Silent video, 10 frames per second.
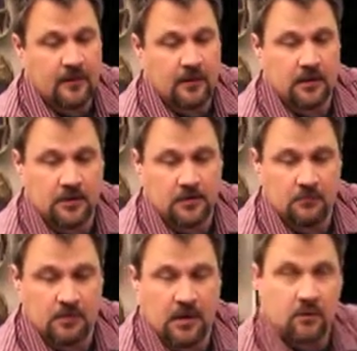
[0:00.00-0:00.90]
and the
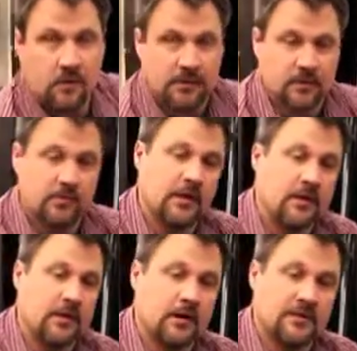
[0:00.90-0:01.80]
Mig welding
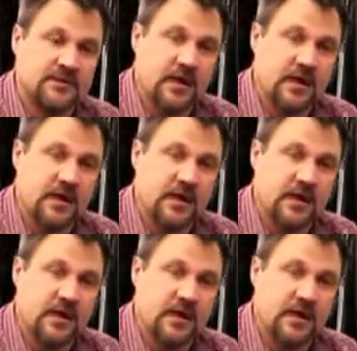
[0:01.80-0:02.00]
plier is